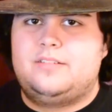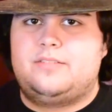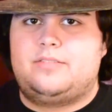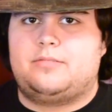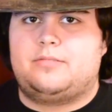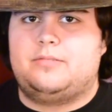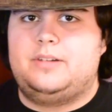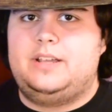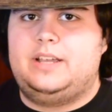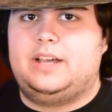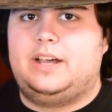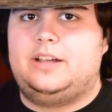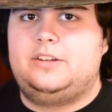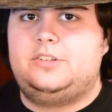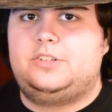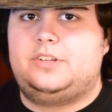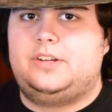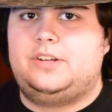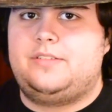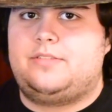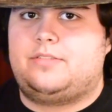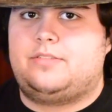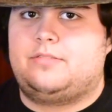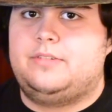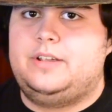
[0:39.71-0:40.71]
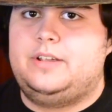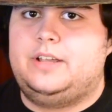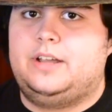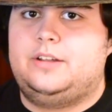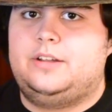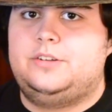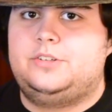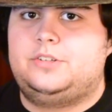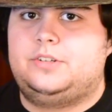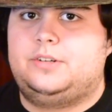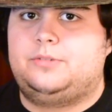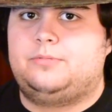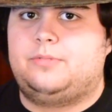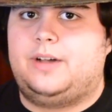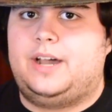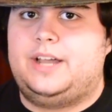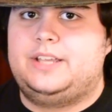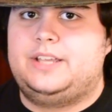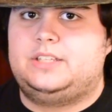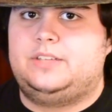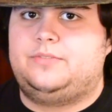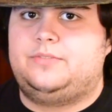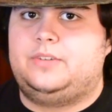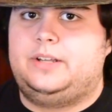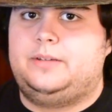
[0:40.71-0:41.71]
300 and 300
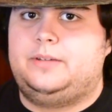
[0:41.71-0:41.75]
Rise of an